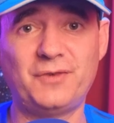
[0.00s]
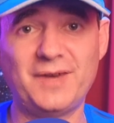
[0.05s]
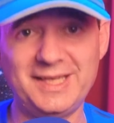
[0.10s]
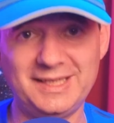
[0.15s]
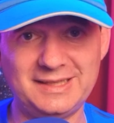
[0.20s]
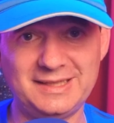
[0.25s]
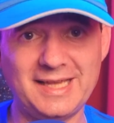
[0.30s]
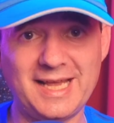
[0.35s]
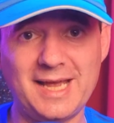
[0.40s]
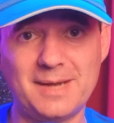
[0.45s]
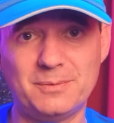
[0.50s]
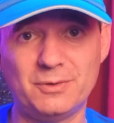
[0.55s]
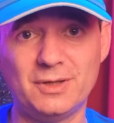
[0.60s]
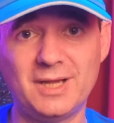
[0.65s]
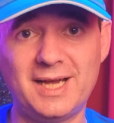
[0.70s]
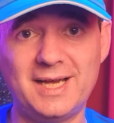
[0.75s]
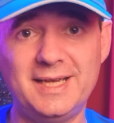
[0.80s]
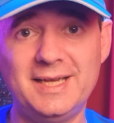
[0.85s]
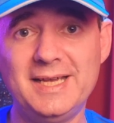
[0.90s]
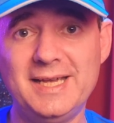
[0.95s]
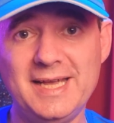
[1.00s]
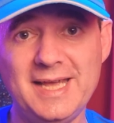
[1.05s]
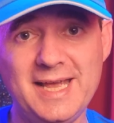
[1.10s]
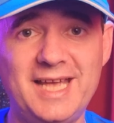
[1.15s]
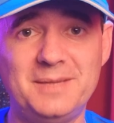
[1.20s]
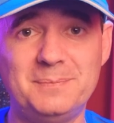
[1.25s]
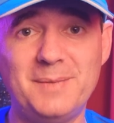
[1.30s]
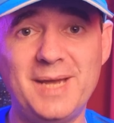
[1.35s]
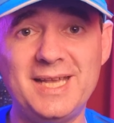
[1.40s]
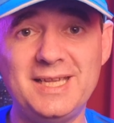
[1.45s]
faint nebula,
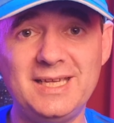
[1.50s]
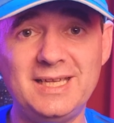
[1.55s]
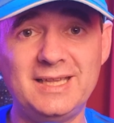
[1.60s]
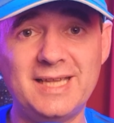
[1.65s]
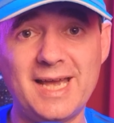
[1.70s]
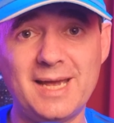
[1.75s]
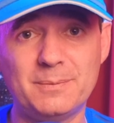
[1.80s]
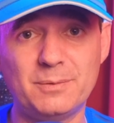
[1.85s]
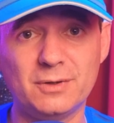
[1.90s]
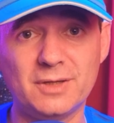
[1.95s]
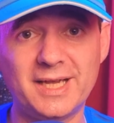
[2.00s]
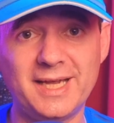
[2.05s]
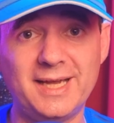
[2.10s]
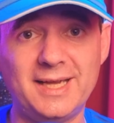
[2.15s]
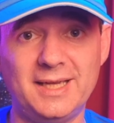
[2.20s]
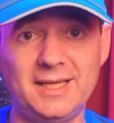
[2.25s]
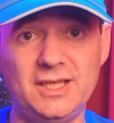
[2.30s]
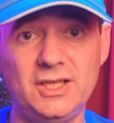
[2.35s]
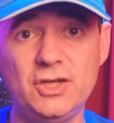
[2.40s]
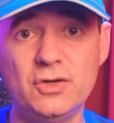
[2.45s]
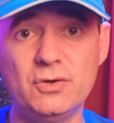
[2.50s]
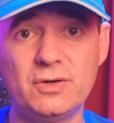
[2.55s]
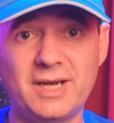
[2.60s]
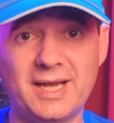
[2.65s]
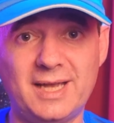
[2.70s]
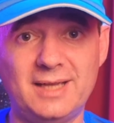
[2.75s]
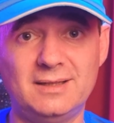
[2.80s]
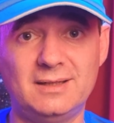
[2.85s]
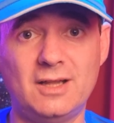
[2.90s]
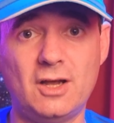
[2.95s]
and many nebulae you
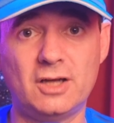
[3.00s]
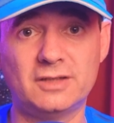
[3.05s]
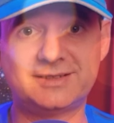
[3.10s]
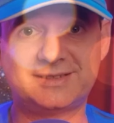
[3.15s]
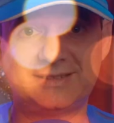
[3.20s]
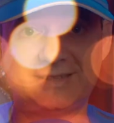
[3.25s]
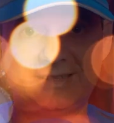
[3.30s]
cannot